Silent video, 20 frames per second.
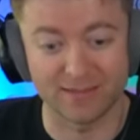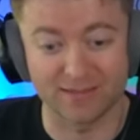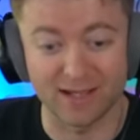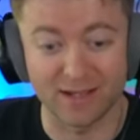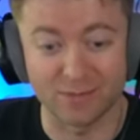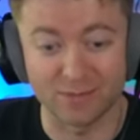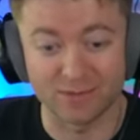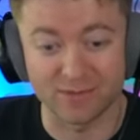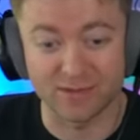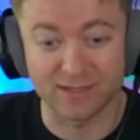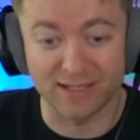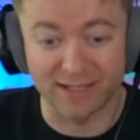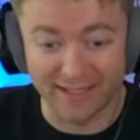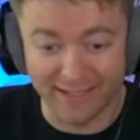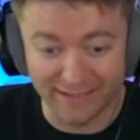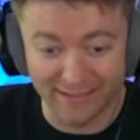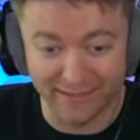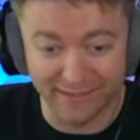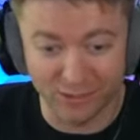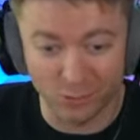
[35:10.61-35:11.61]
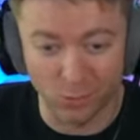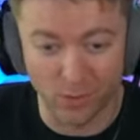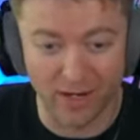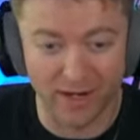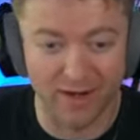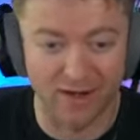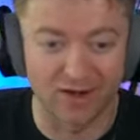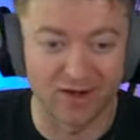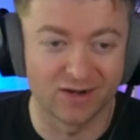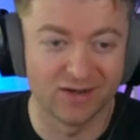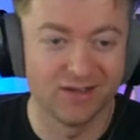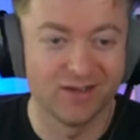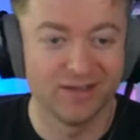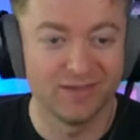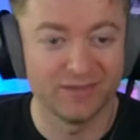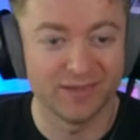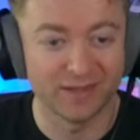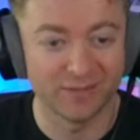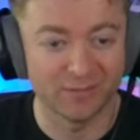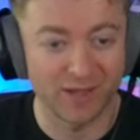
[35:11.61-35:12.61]
I was keenly aware
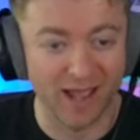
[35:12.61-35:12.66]
uh,